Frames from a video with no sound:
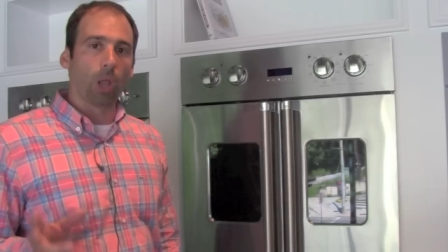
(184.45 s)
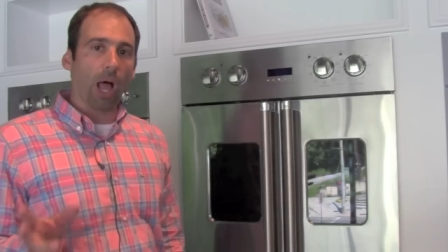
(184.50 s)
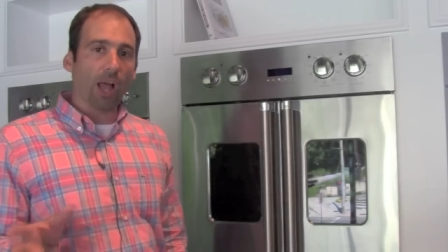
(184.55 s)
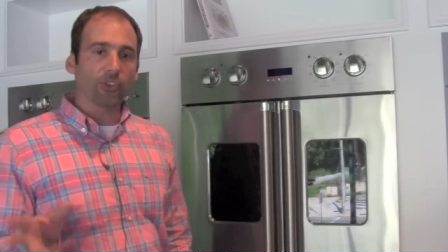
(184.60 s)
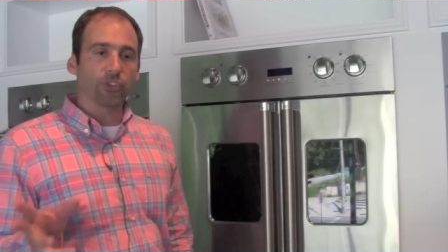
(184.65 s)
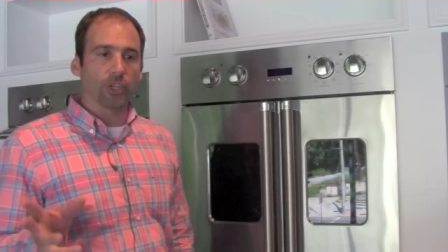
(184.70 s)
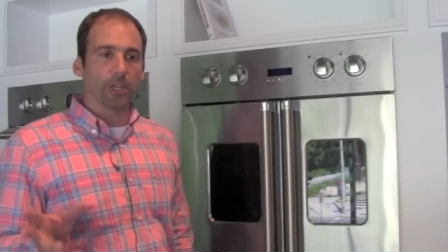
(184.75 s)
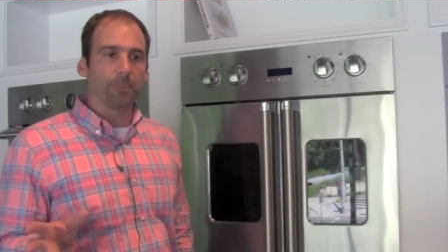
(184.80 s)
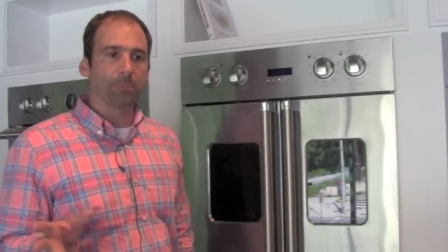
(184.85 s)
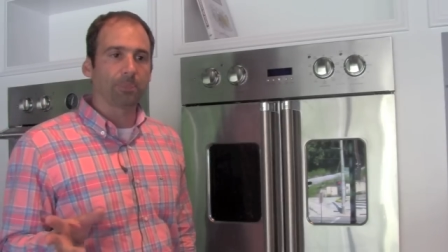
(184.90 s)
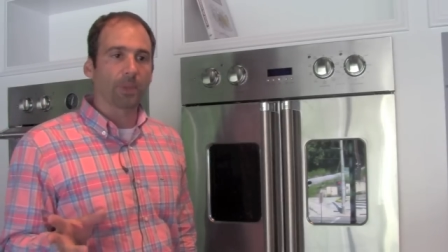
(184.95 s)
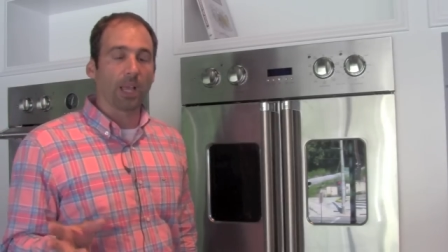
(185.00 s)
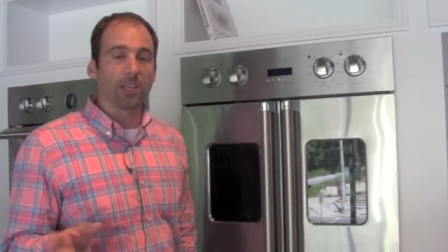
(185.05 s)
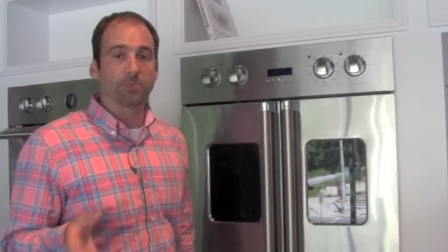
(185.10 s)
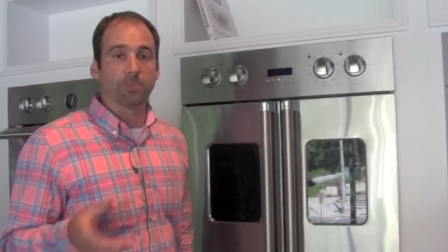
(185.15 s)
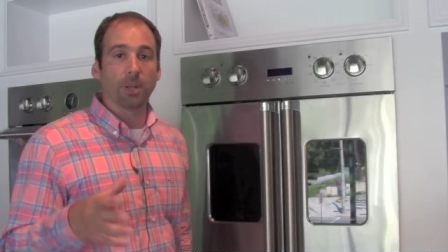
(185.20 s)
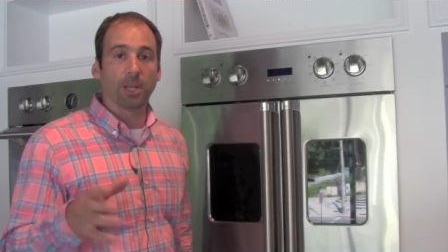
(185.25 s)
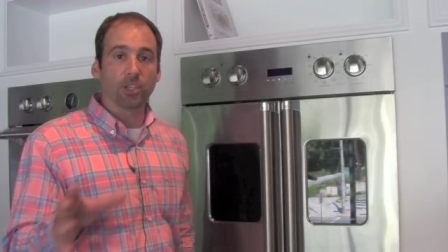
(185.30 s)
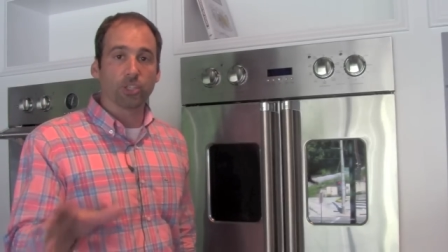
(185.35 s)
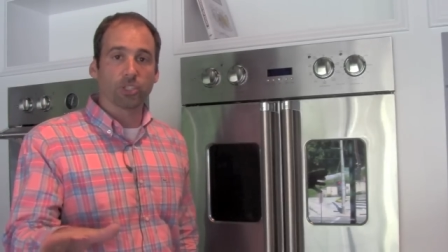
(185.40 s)
Blodgett,
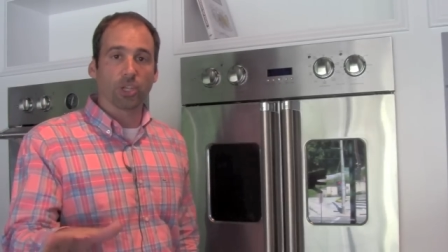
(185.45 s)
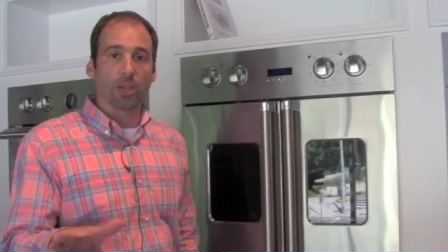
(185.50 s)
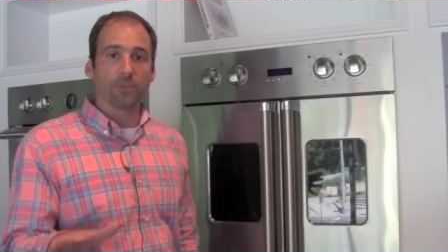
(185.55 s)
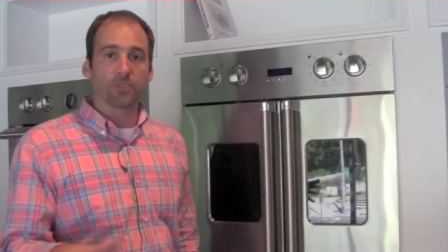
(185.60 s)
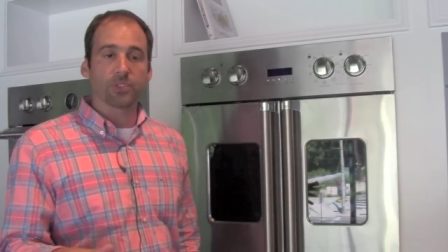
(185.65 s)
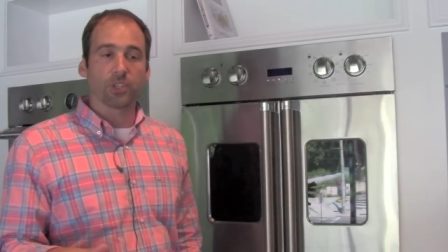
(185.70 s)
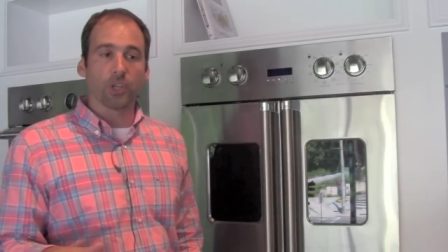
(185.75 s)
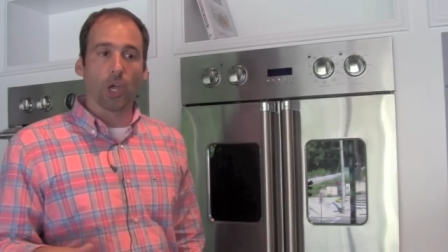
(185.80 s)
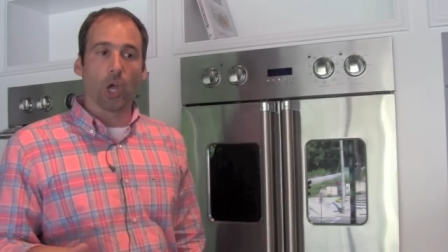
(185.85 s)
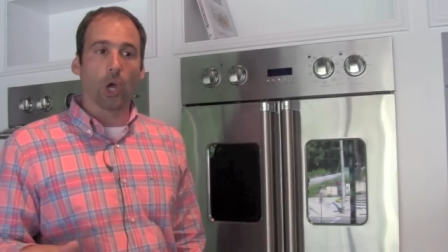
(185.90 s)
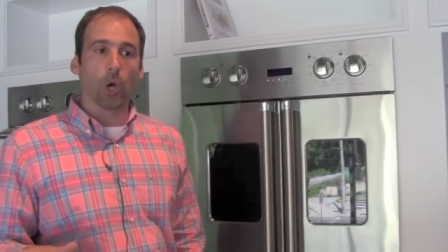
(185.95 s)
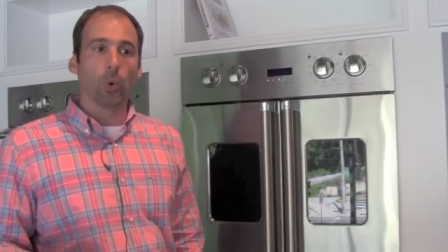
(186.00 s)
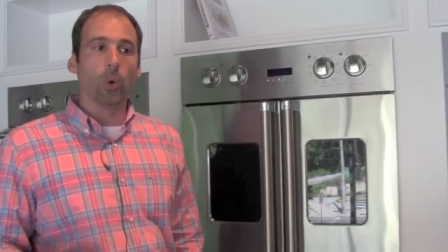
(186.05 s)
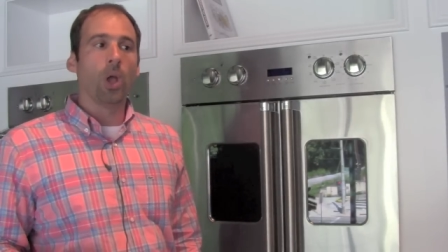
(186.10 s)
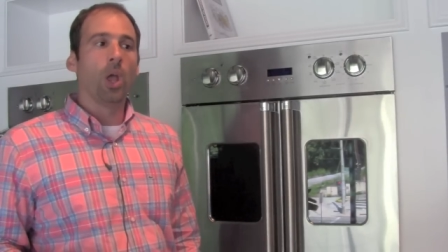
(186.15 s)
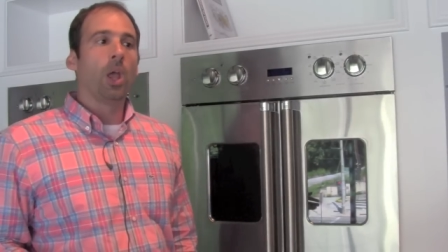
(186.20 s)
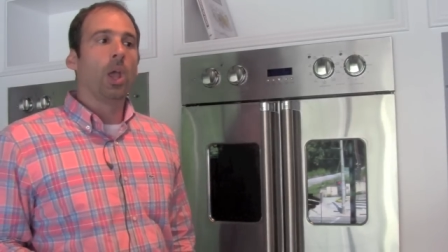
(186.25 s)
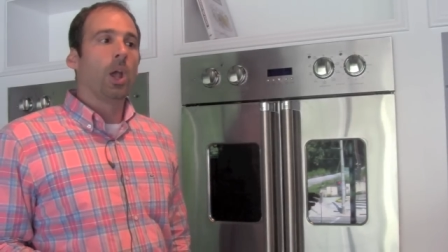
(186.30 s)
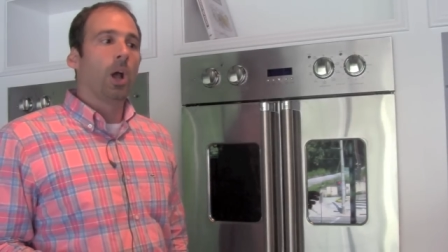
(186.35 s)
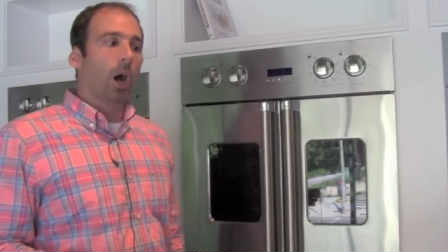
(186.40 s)
as many chefs
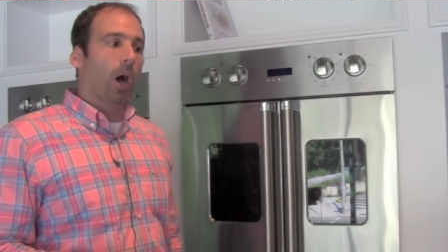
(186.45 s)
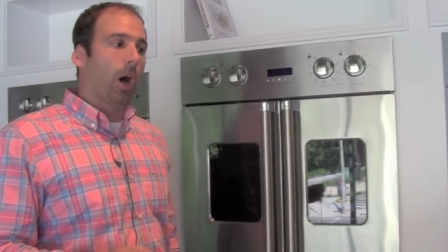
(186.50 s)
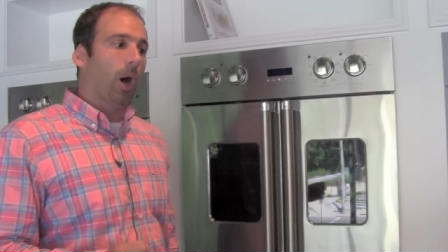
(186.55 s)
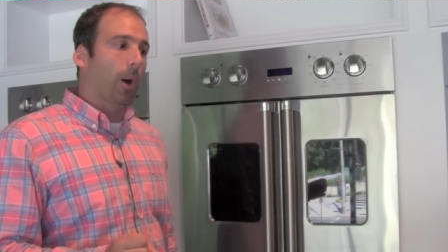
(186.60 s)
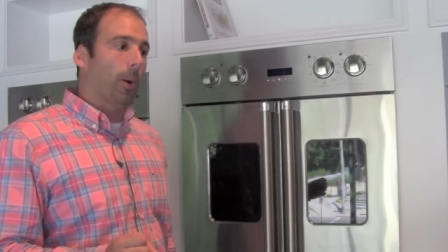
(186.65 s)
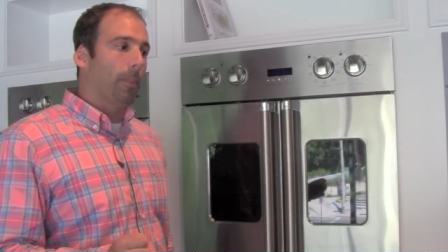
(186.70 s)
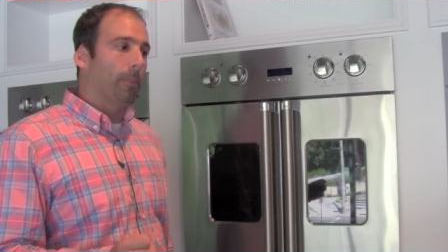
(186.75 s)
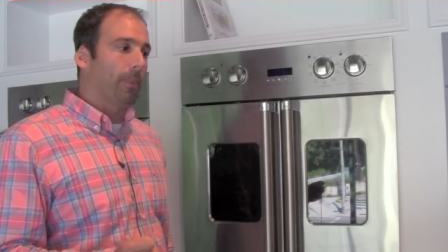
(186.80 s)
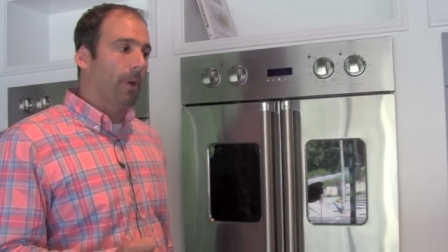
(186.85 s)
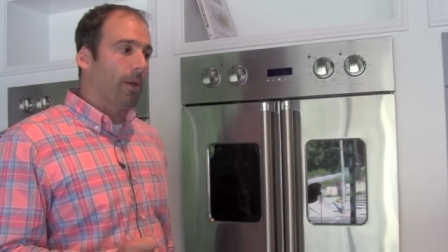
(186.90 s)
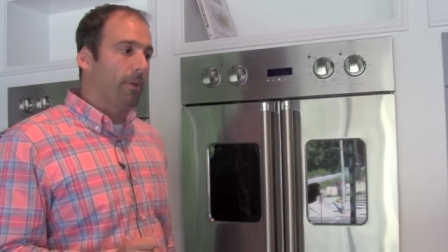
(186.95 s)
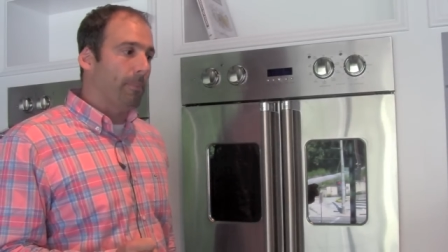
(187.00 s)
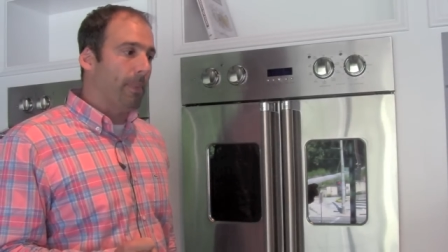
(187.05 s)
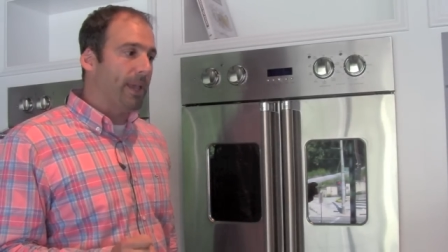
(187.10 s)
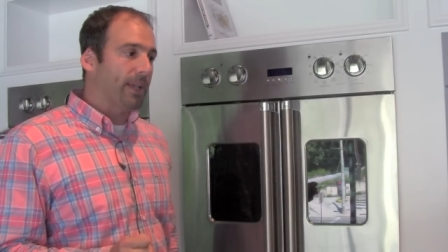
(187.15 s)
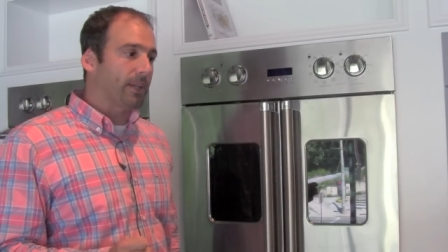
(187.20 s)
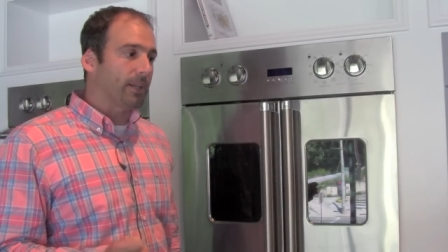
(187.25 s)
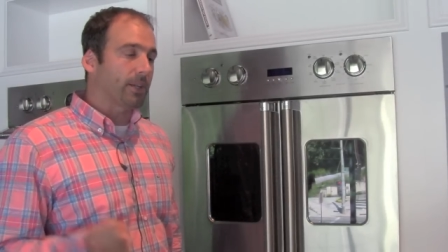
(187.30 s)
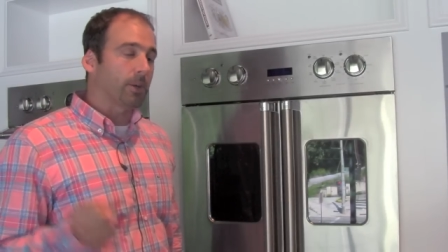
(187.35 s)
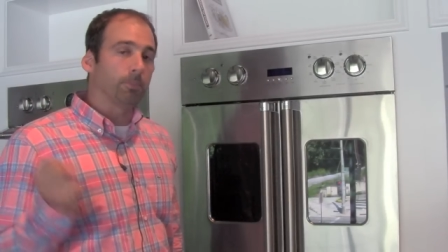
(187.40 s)
know, um,
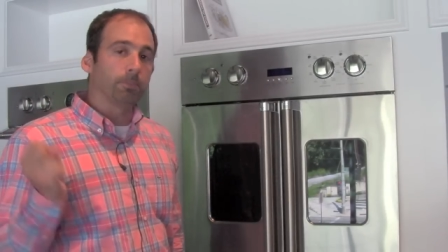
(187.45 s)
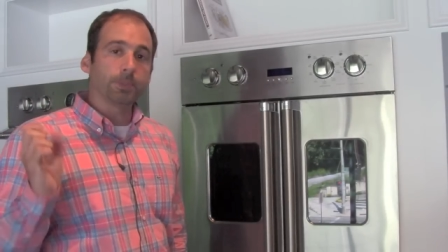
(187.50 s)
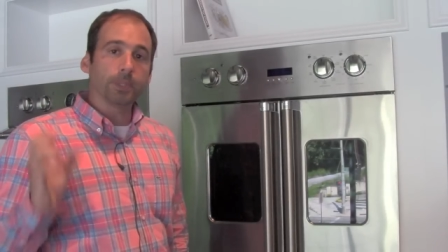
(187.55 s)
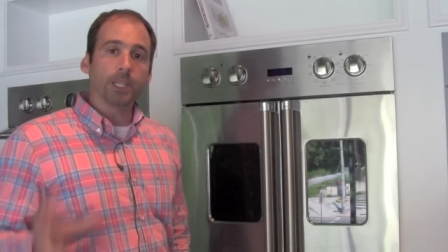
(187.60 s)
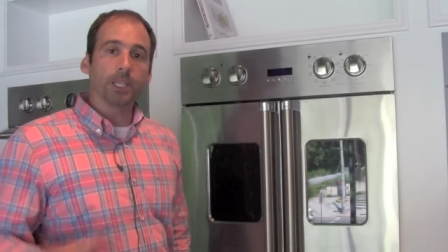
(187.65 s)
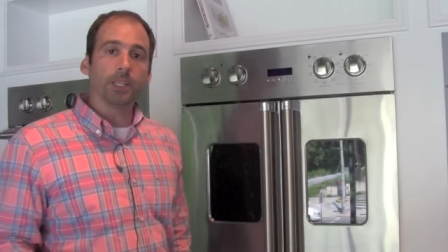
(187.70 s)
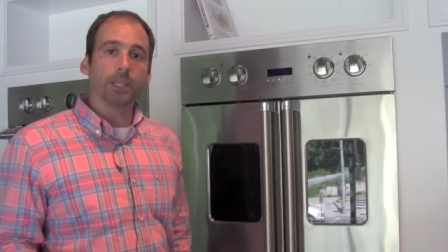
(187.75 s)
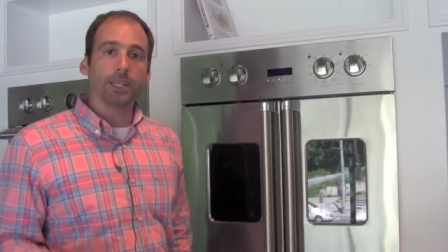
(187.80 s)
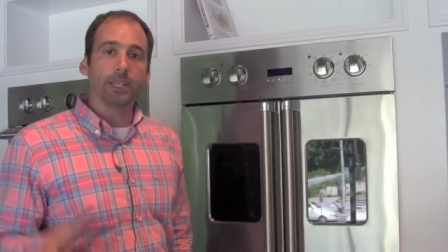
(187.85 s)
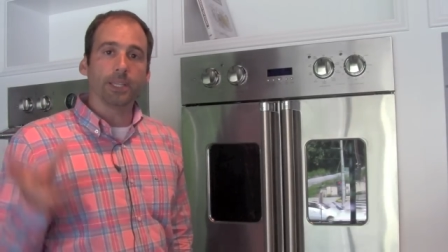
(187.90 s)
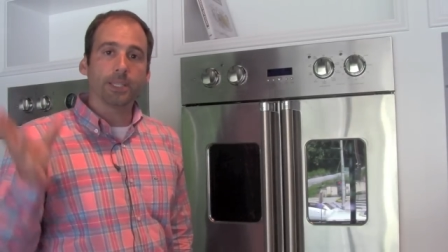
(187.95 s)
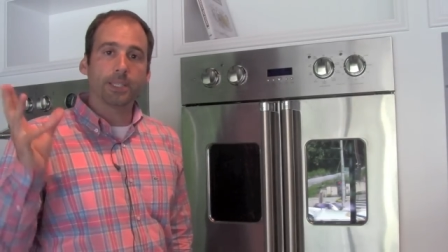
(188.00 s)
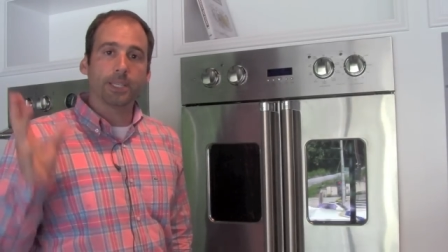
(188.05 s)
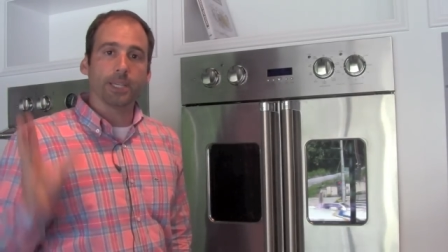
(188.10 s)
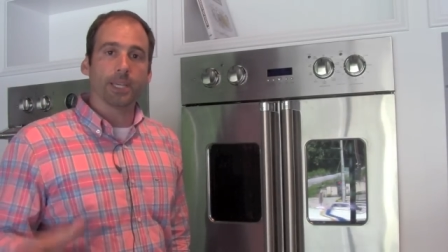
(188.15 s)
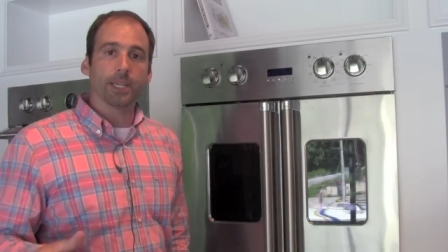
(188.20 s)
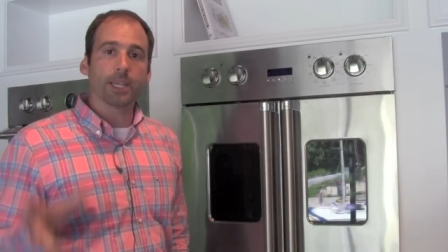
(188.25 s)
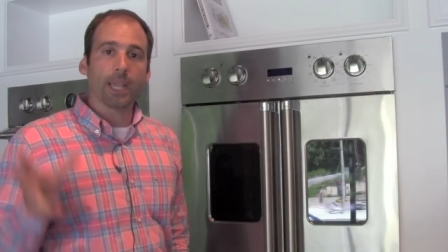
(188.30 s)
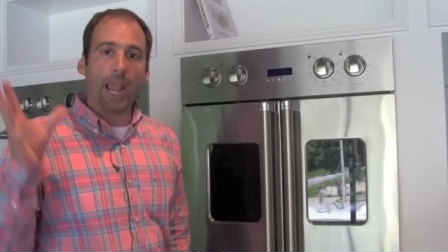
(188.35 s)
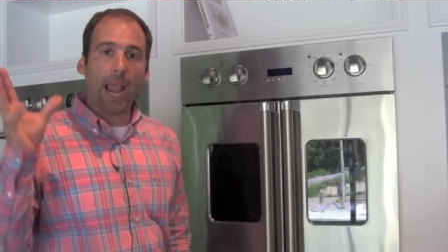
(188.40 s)
make completely
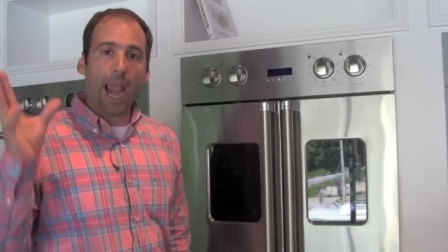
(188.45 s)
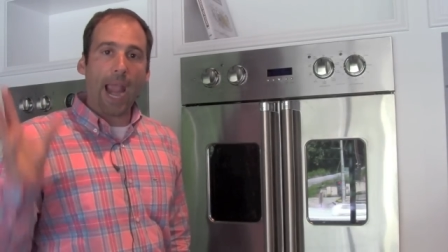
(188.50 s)
kick